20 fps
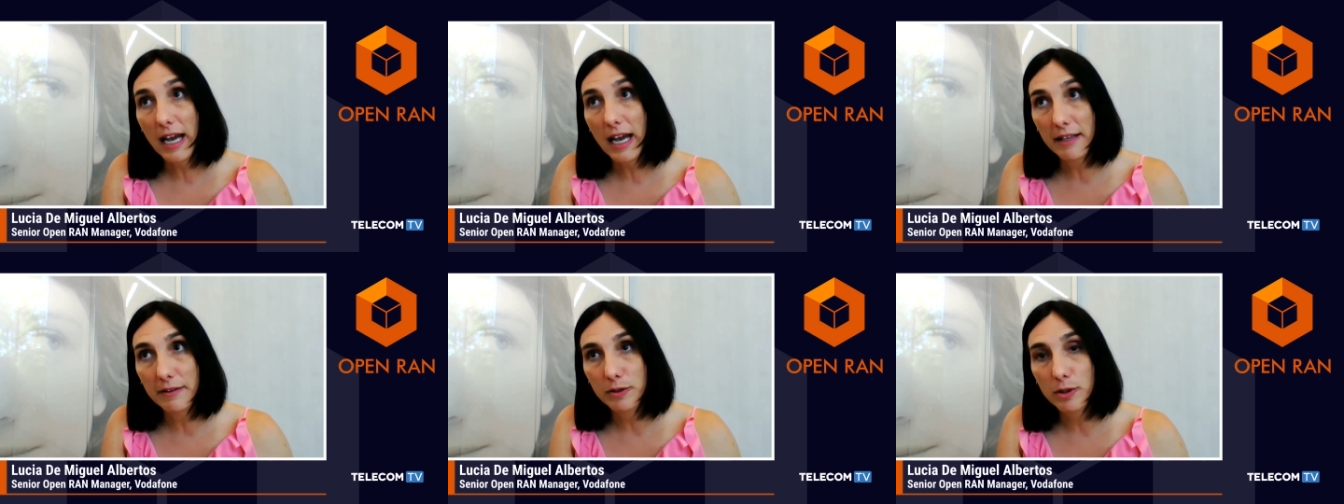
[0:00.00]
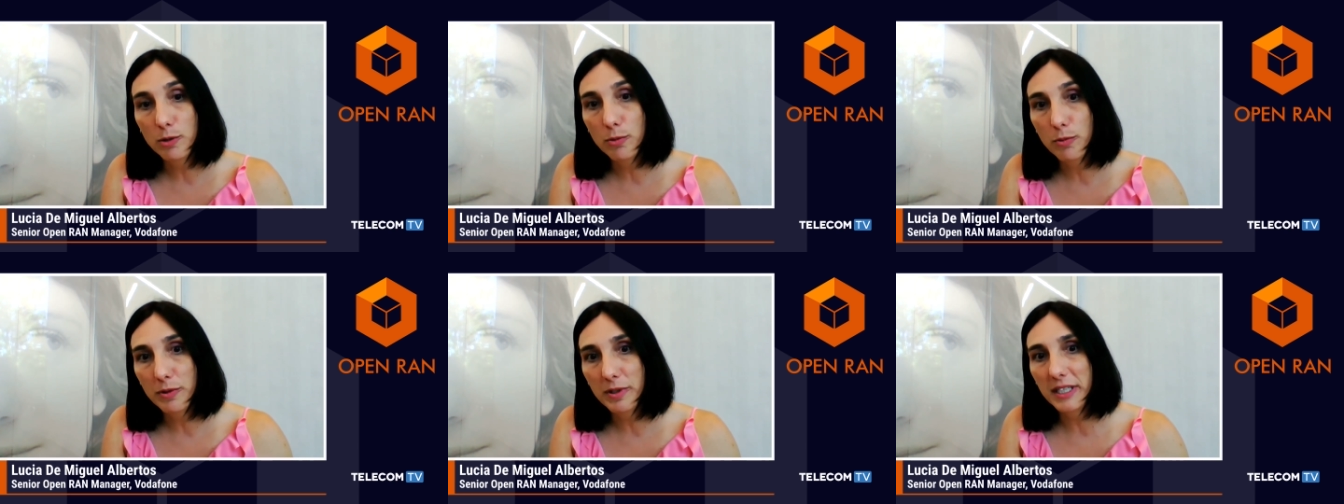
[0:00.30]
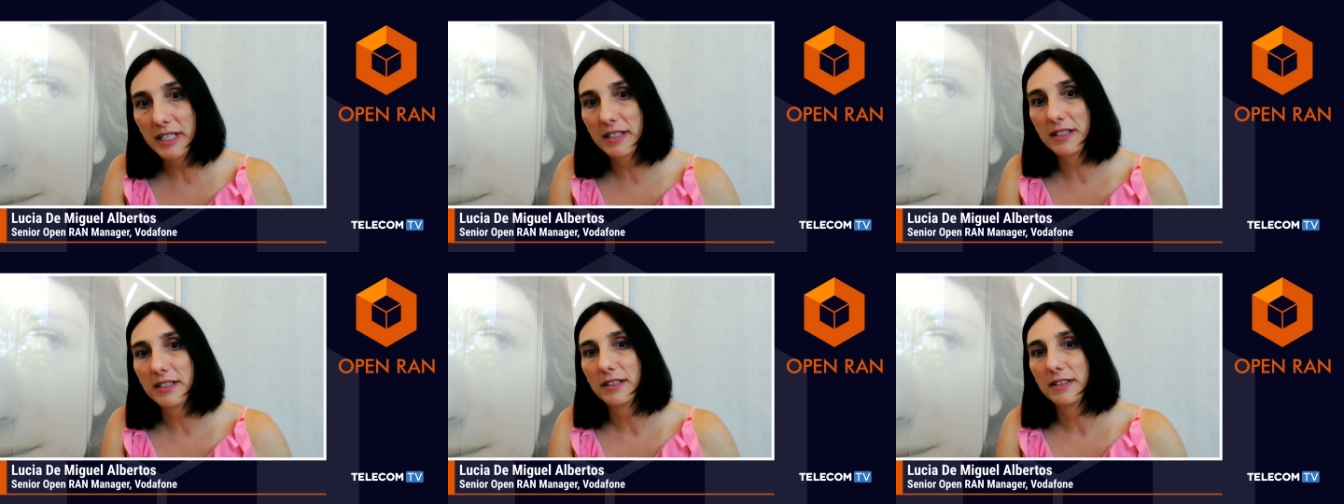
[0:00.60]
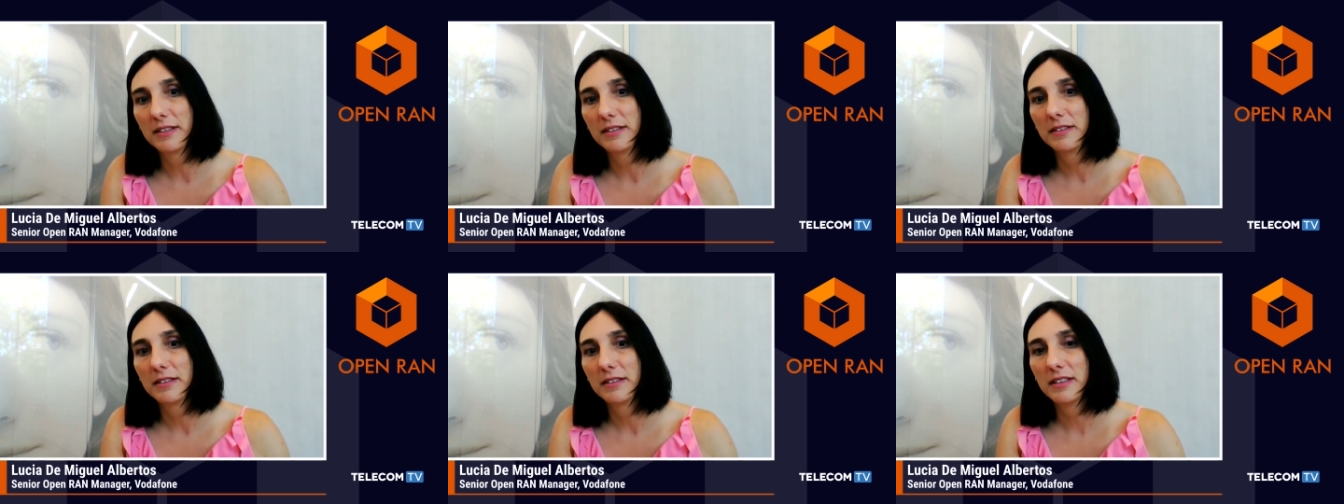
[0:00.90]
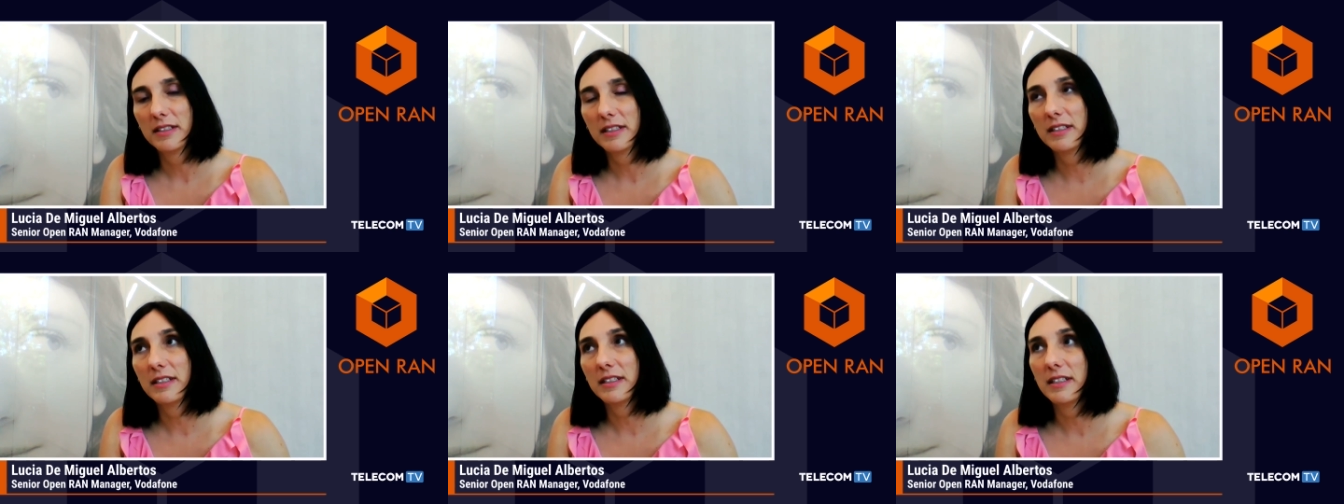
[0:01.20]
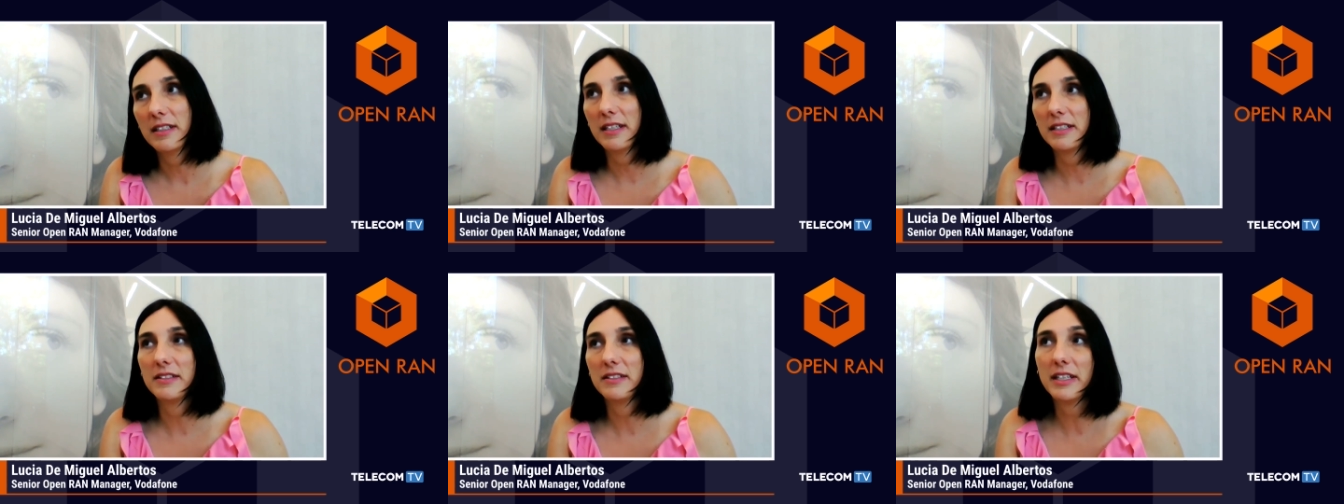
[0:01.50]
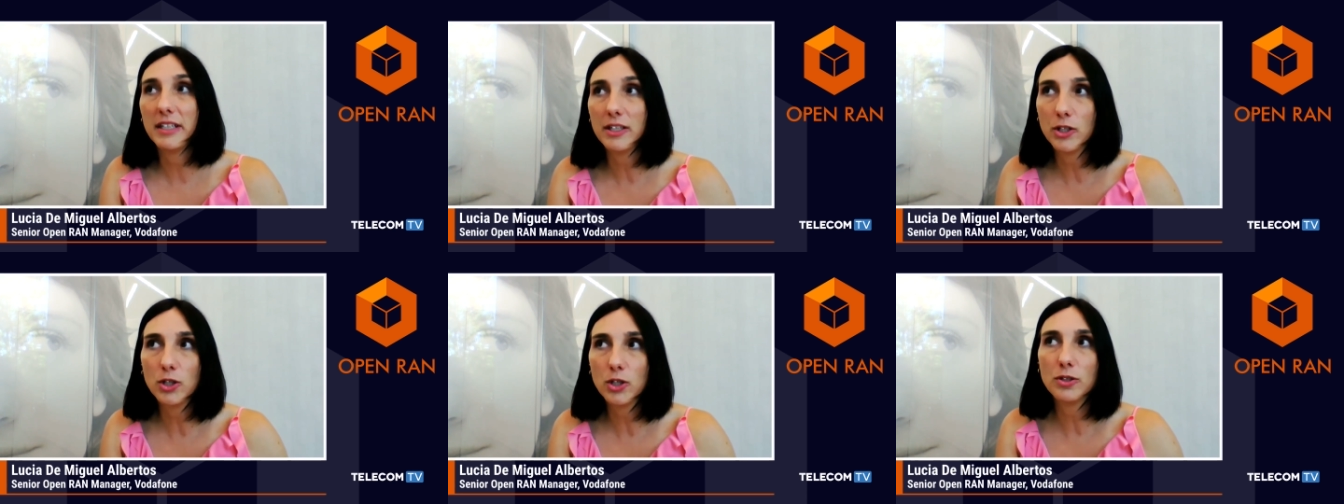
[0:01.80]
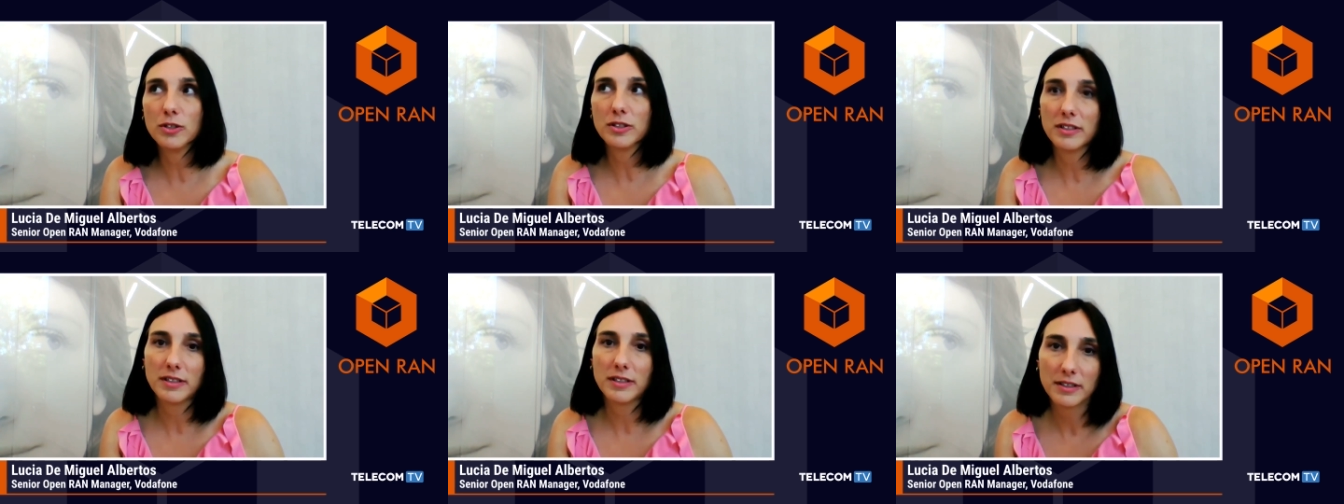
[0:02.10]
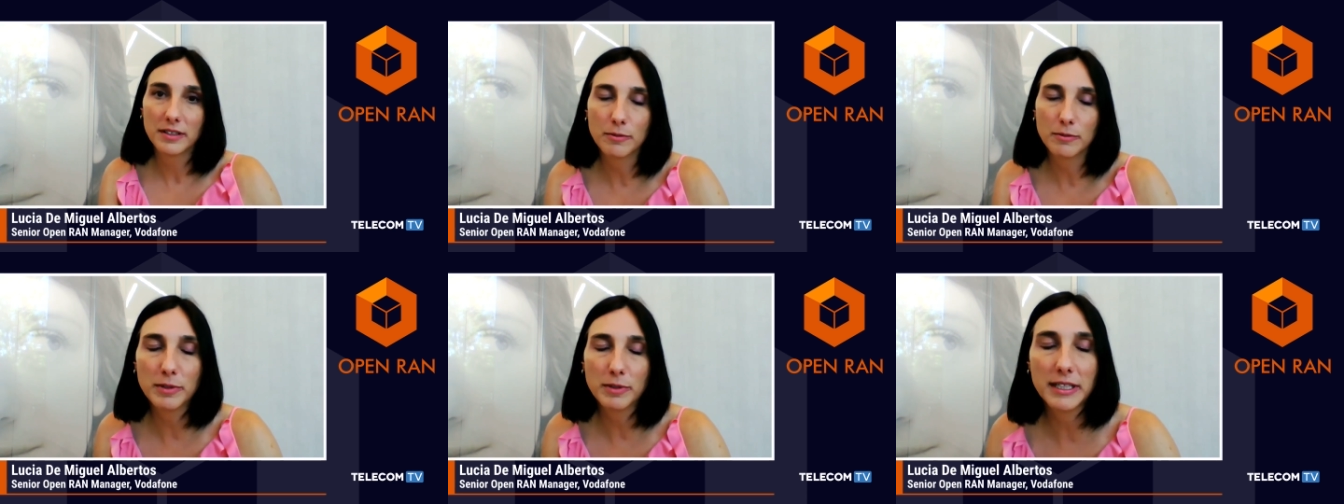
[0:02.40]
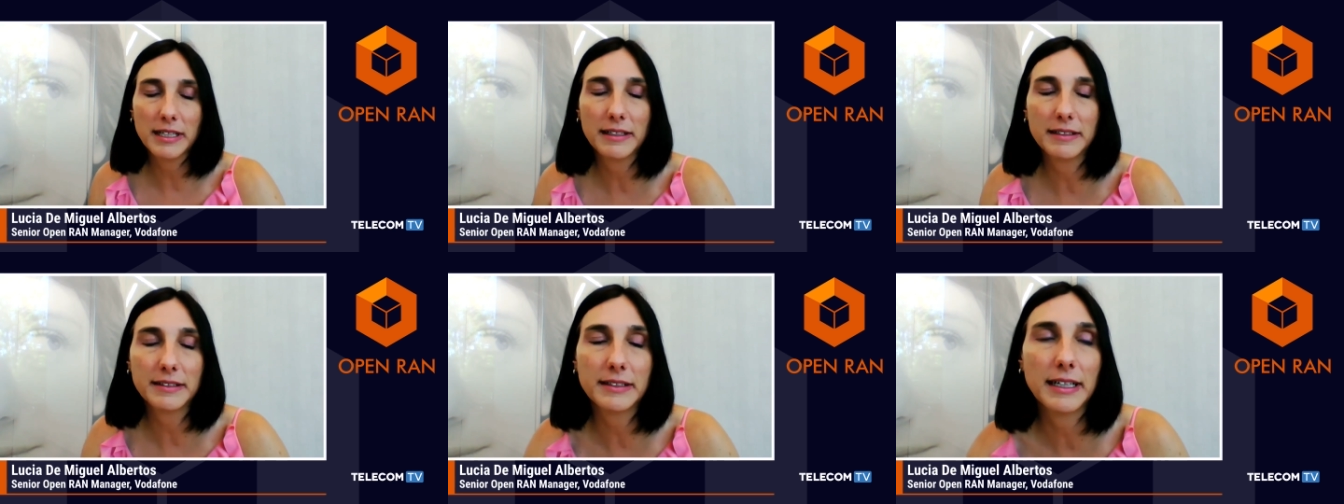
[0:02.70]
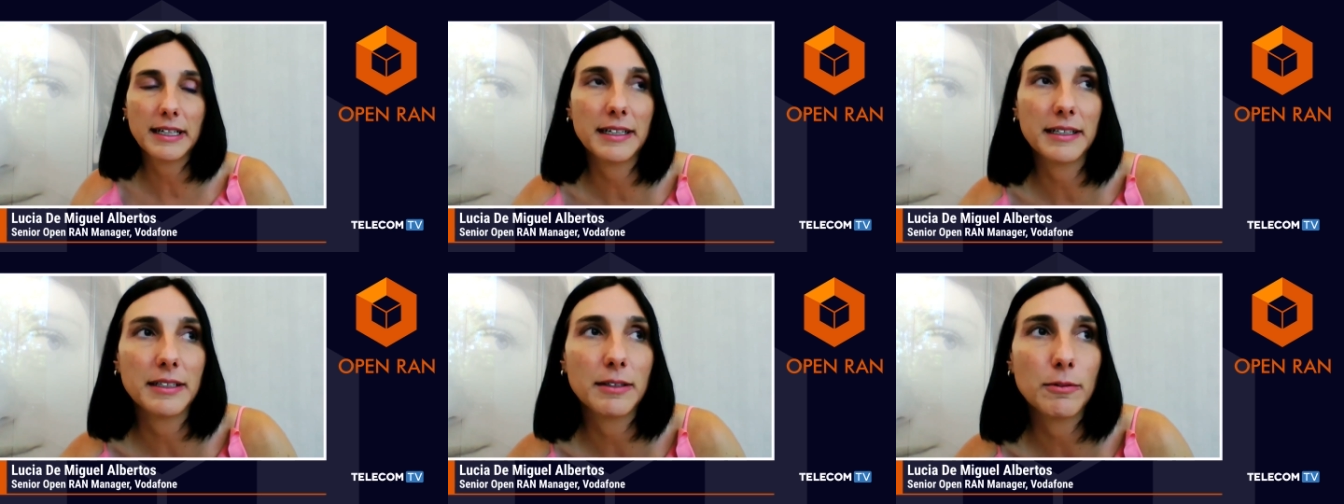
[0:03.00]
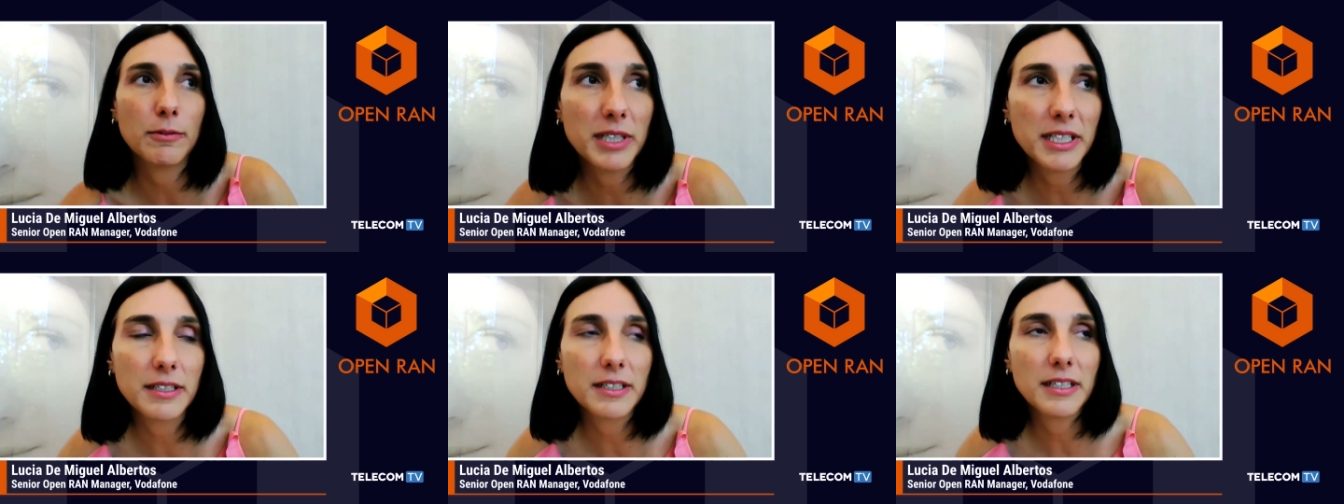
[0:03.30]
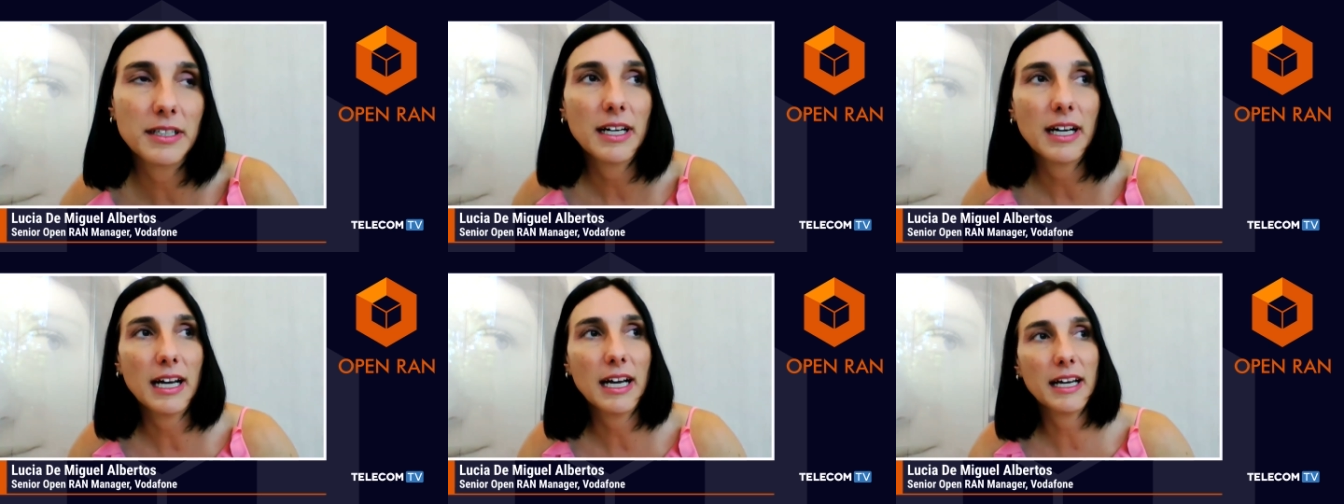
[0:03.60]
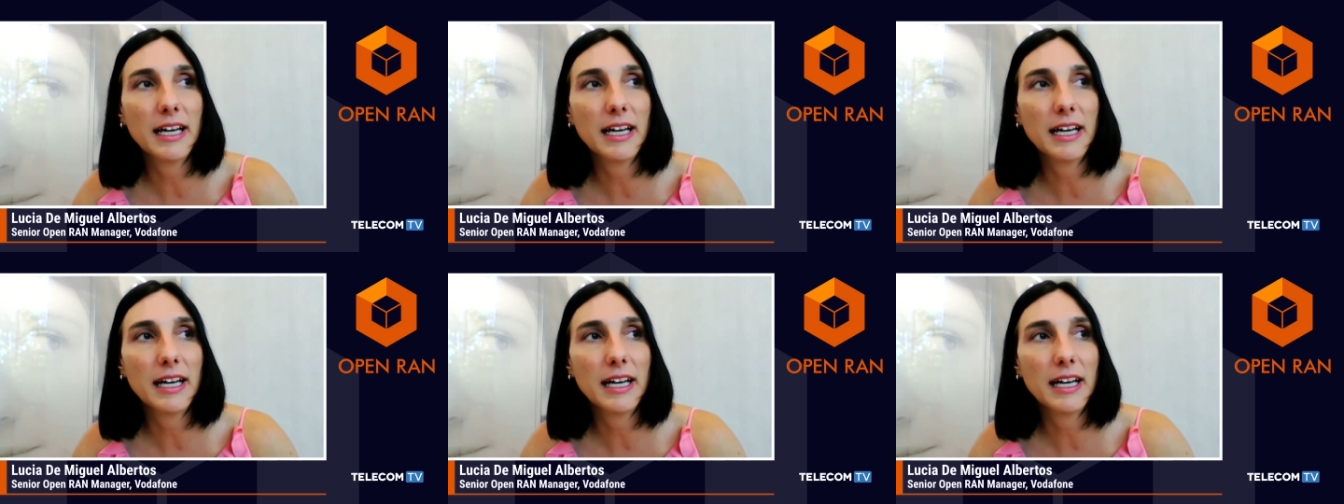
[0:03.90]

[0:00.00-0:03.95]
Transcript: anti-RIC, in the non-real-time RIC,